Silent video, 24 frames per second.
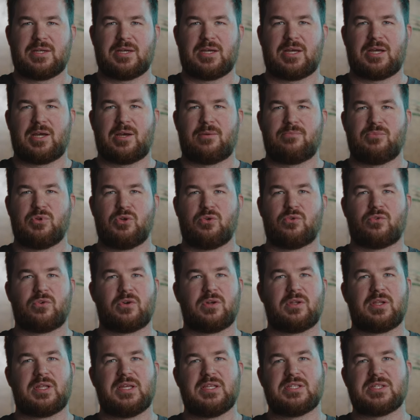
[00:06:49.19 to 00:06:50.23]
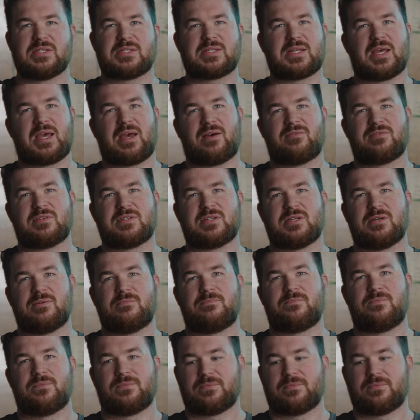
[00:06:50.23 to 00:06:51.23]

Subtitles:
You really just have to